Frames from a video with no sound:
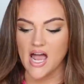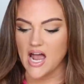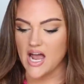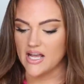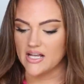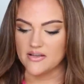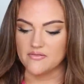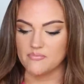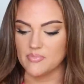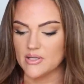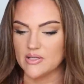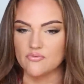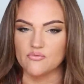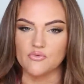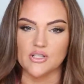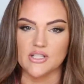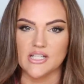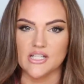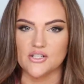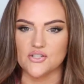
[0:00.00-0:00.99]
I've been
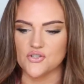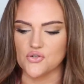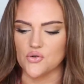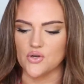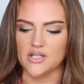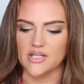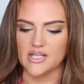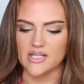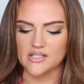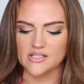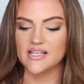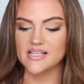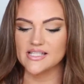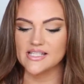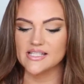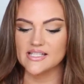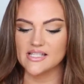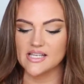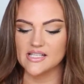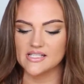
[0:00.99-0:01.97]
really enjoying it. This
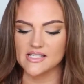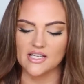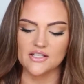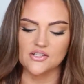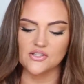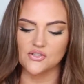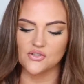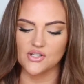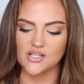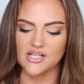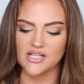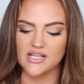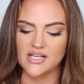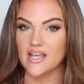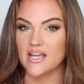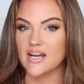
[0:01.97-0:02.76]
is a sunscreen